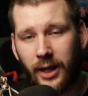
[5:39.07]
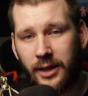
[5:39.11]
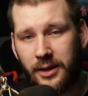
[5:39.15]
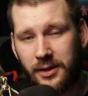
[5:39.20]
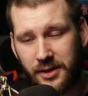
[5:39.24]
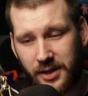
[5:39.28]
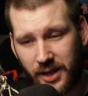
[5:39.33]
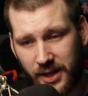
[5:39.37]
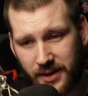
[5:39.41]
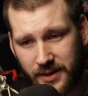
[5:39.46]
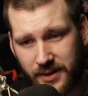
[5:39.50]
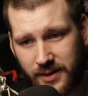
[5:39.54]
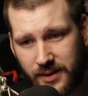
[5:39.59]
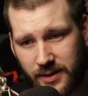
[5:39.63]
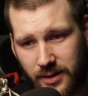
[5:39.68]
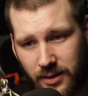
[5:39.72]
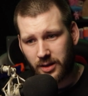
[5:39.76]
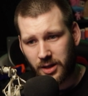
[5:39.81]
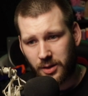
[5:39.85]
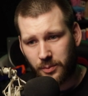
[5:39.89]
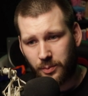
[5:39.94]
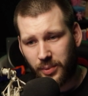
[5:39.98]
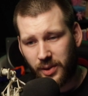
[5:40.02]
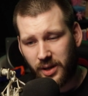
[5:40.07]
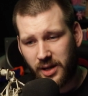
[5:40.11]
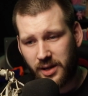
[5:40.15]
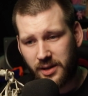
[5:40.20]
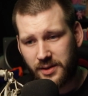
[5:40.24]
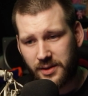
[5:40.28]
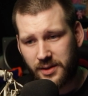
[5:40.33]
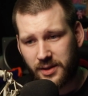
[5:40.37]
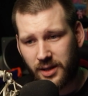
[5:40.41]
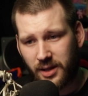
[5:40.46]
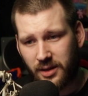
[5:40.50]
and yes, the
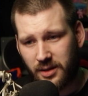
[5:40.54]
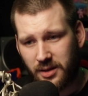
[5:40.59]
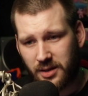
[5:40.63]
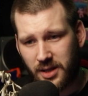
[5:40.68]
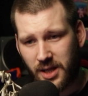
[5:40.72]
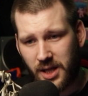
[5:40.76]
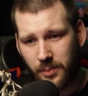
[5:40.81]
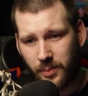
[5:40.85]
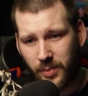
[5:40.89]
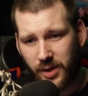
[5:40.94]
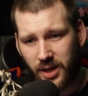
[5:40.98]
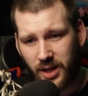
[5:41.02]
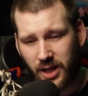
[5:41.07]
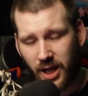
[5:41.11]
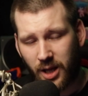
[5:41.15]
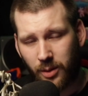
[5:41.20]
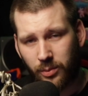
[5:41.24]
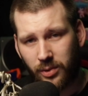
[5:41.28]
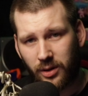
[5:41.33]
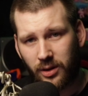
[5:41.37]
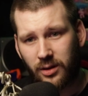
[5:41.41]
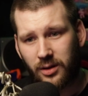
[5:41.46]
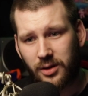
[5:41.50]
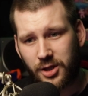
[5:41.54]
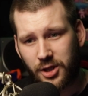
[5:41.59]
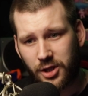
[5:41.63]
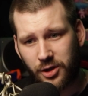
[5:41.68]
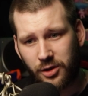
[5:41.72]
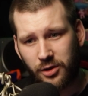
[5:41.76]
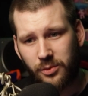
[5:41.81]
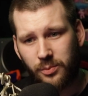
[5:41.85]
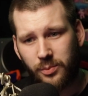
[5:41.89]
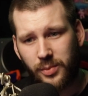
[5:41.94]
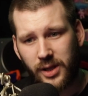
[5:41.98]
pairs in the TP cable
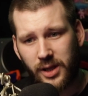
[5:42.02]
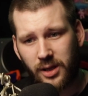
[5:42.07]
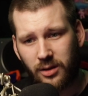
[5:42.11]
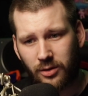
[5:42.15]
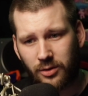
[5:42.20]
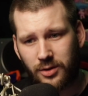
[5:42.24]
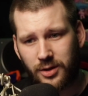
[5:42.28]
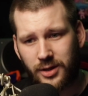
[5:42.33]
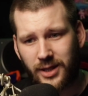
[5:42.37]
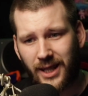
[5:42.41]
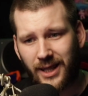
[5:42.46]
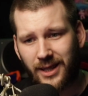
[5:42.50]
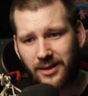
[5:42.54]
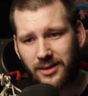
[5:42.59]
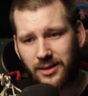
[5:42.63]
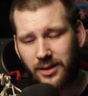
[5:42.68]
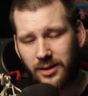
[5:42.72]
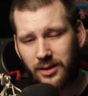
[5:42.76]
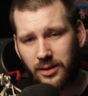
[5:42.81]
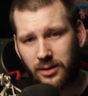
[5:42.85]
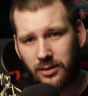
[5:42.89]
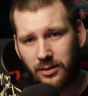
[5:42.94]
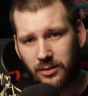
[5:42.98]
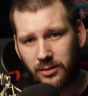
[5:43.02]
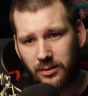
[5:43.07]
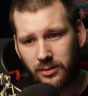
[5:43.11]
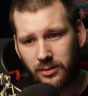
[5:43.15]
should be contacted